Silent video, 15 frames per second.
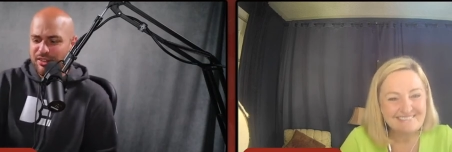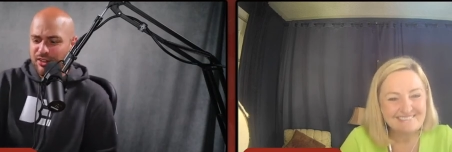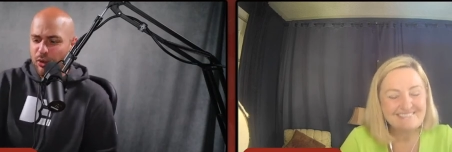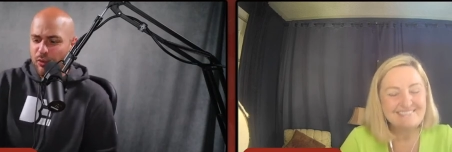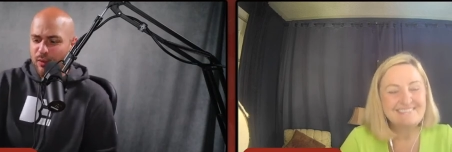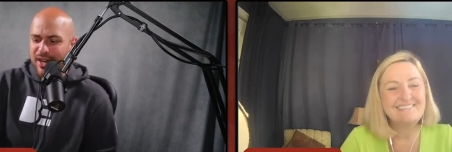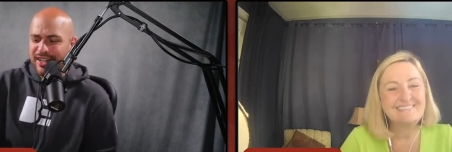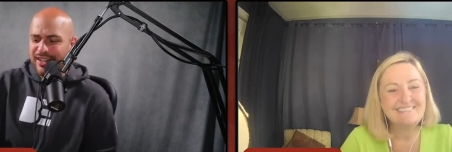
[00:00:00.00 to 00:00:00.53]

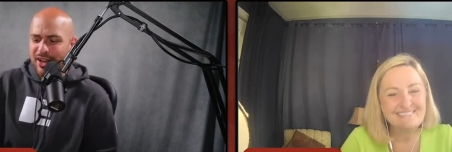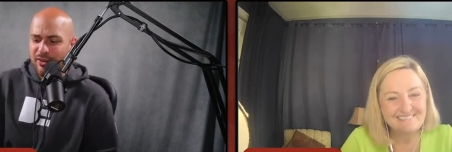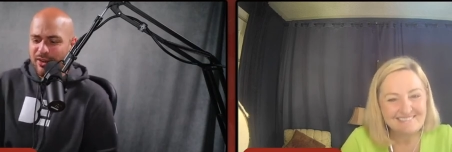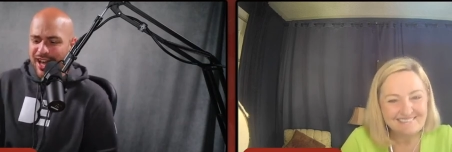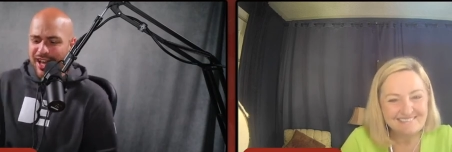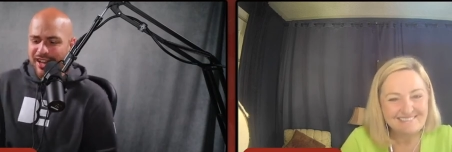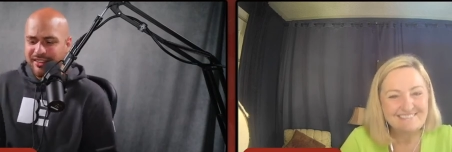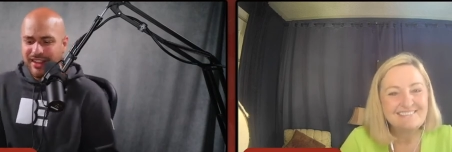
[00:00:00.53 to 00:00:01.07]
Speaker 1: writing down
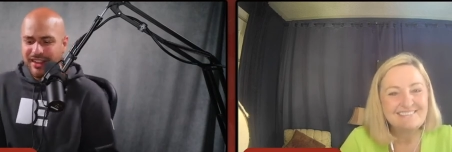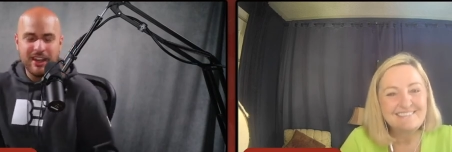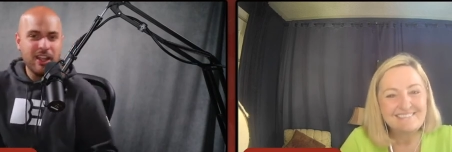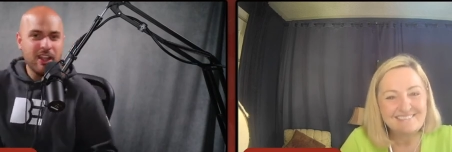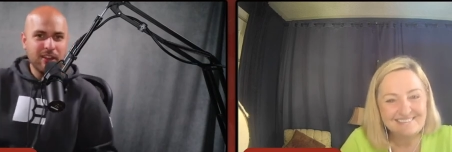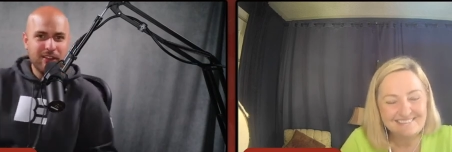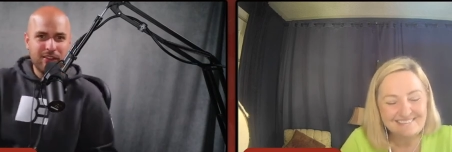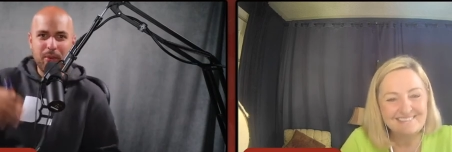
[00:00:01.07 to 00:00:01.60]
content.
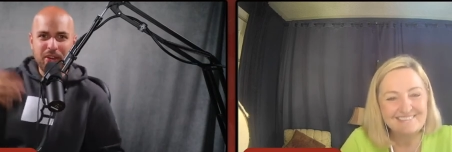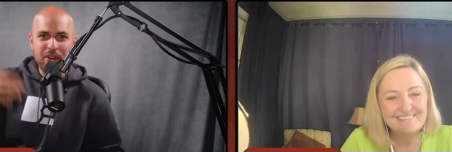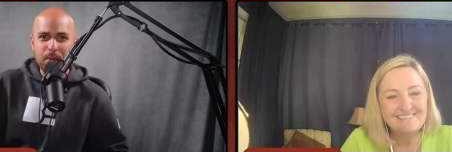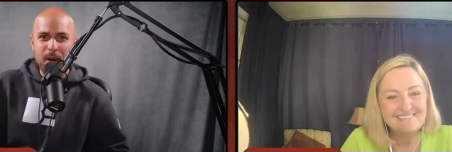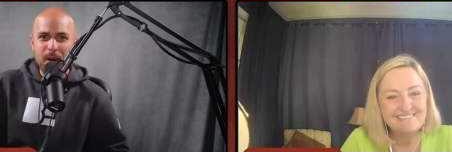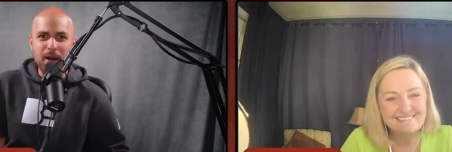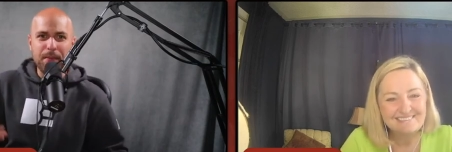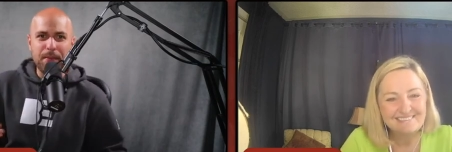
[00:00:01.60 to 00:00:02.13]
So when you brought
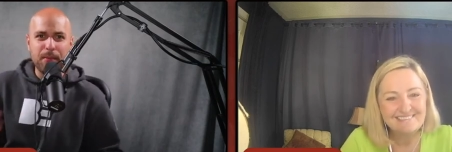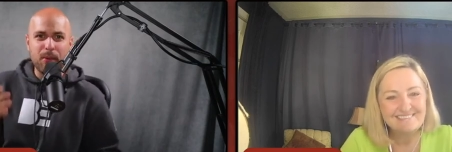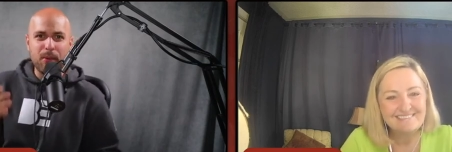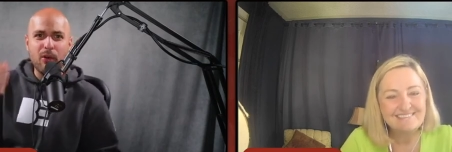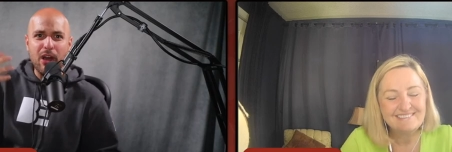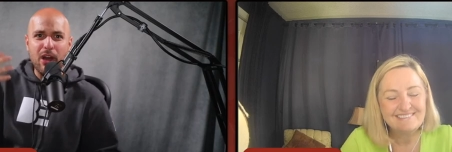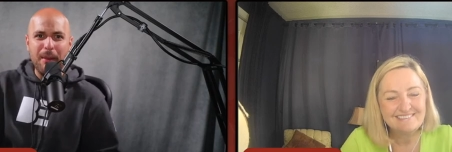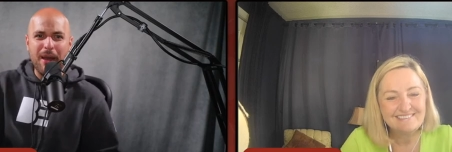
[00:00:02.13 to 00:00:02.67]
up the
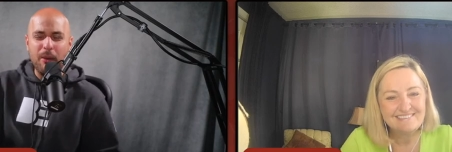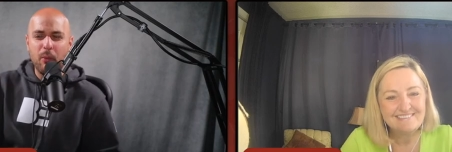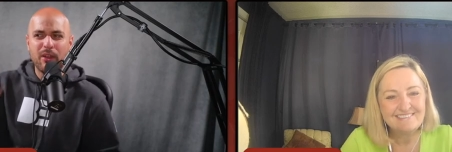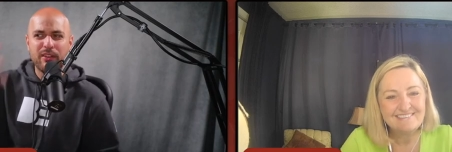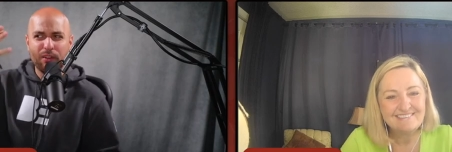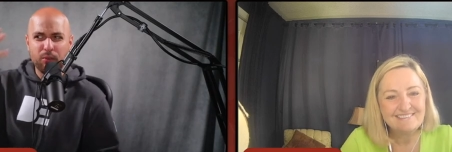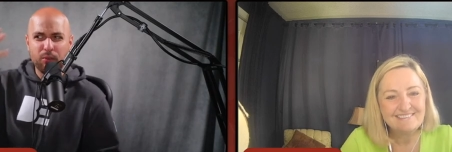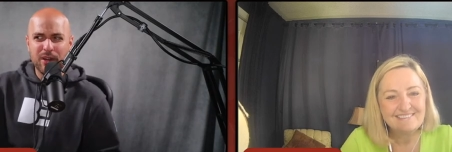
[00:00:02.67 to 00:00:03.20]
program, I wasn't
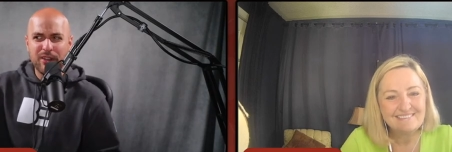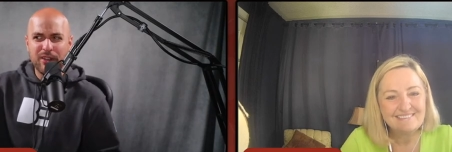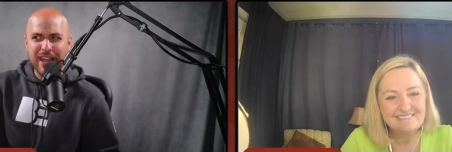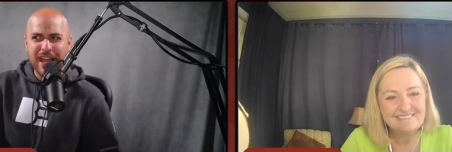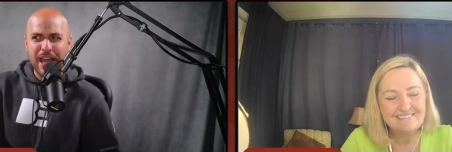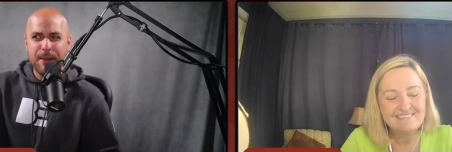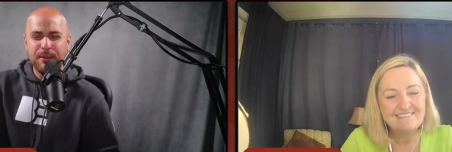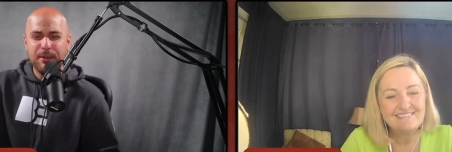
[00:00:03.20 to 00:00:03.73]
really
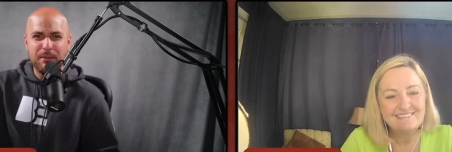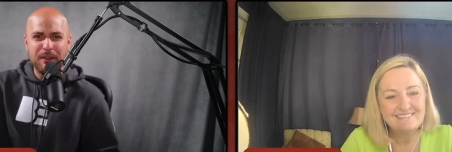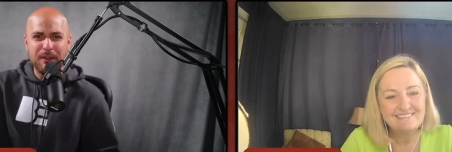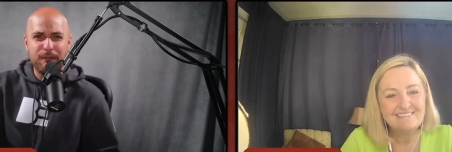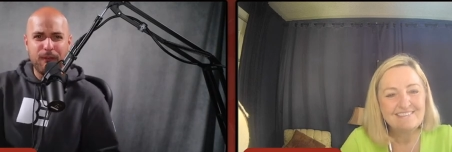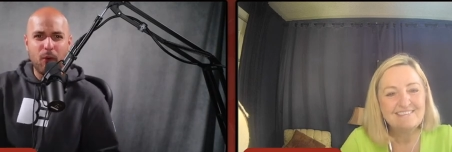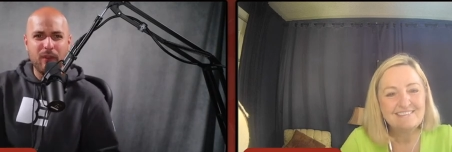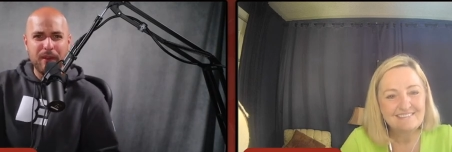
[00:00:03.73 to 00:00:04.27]
able to be
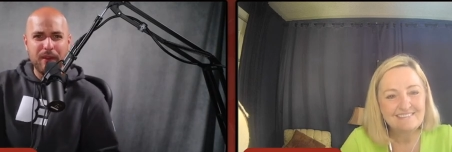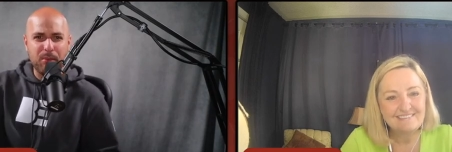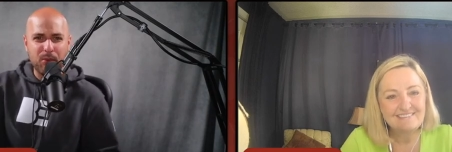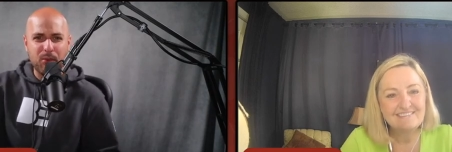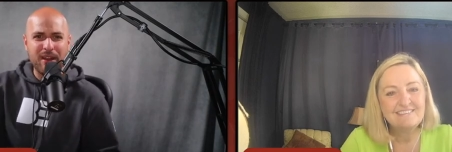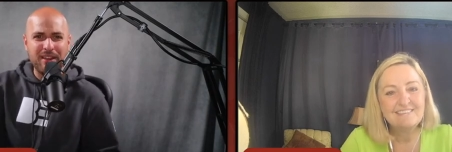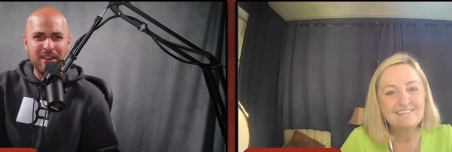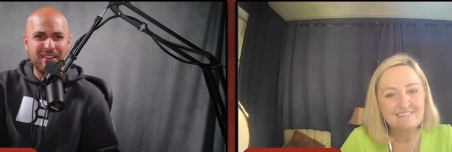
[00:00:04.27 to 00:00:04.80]
fully
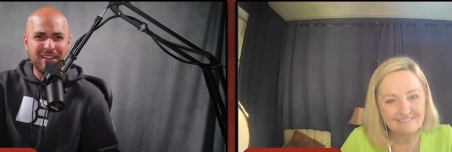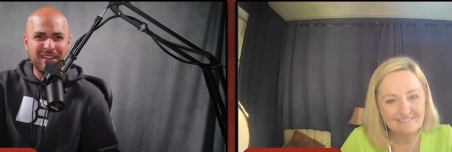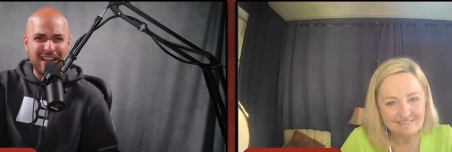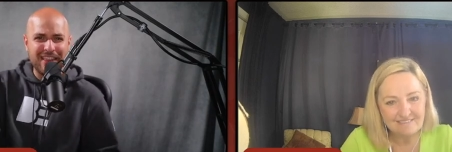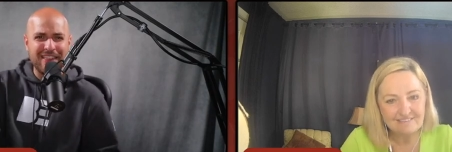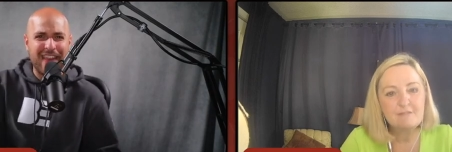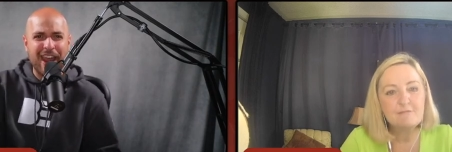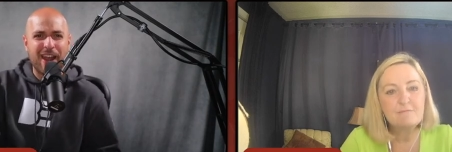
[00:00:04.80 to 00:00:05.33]
presently
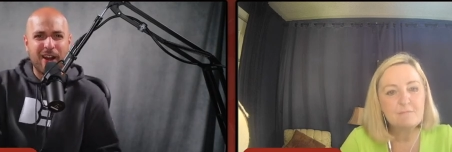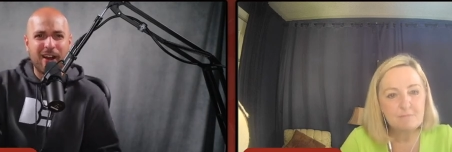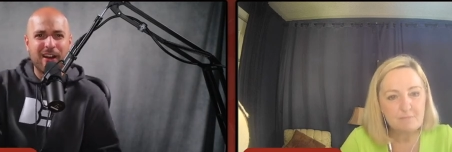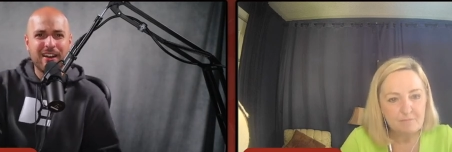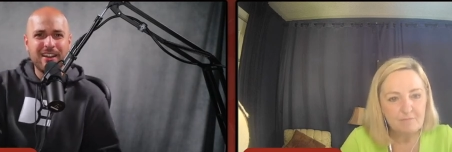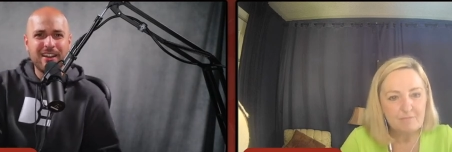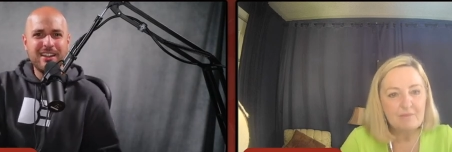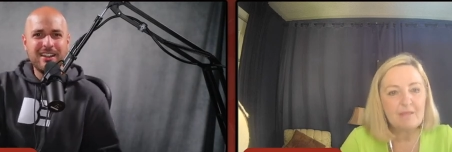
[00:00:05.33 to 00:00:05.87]
there.
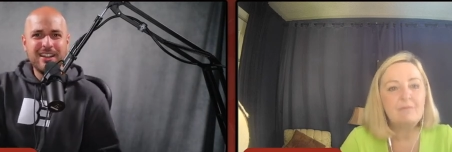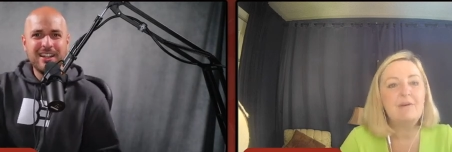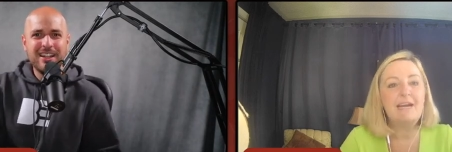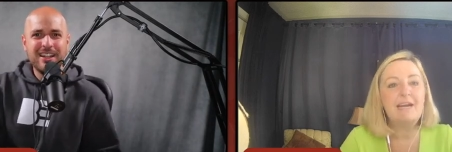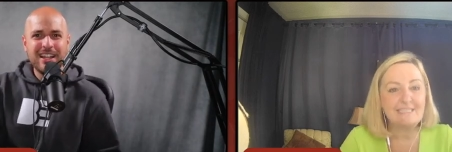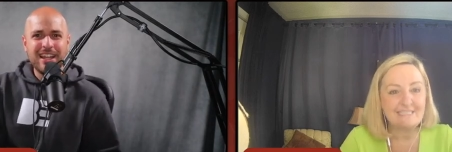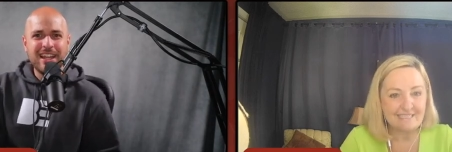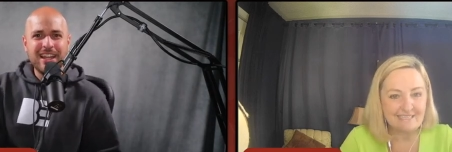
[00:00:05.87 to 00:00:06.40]

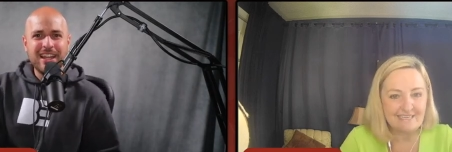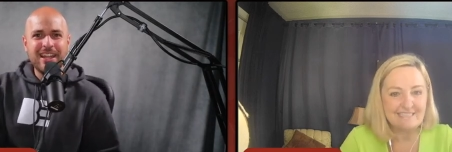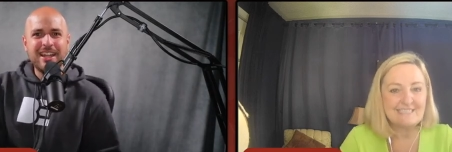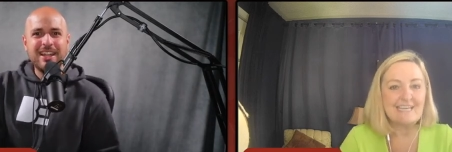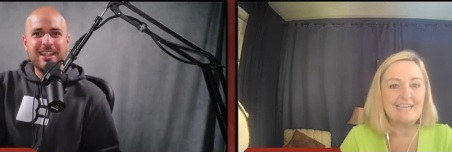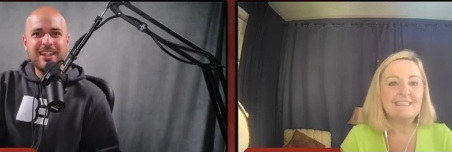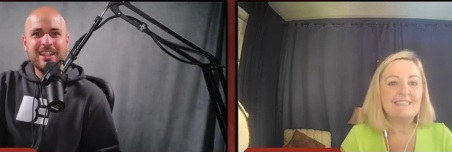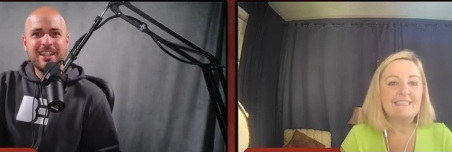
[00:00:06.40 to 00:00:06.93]
Speaker 2: Right,
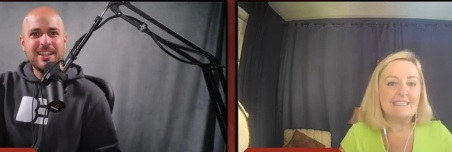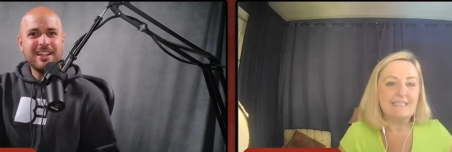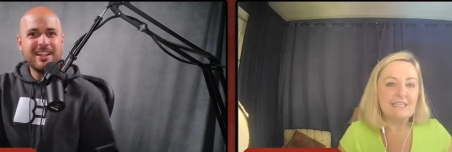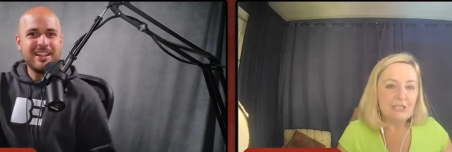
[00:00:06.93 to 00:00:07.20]
exactly.